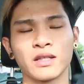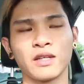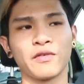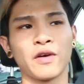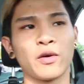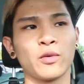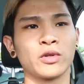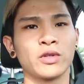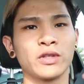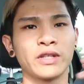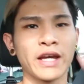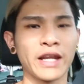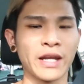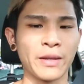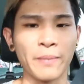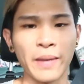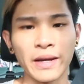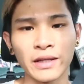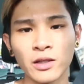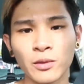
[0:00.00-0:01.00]
If I were to get
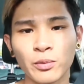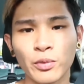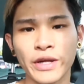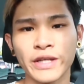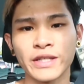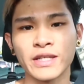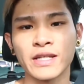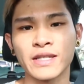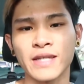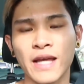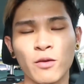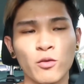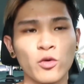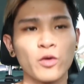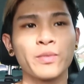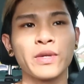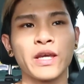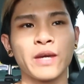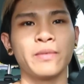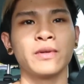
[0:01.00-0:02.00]
the metal braces, I
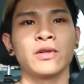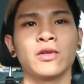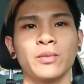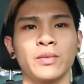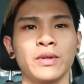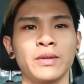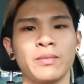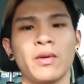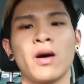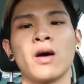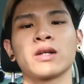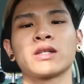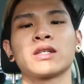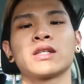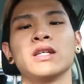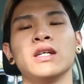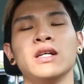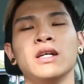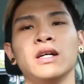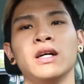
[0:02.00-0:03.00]
won't be able to beatbox.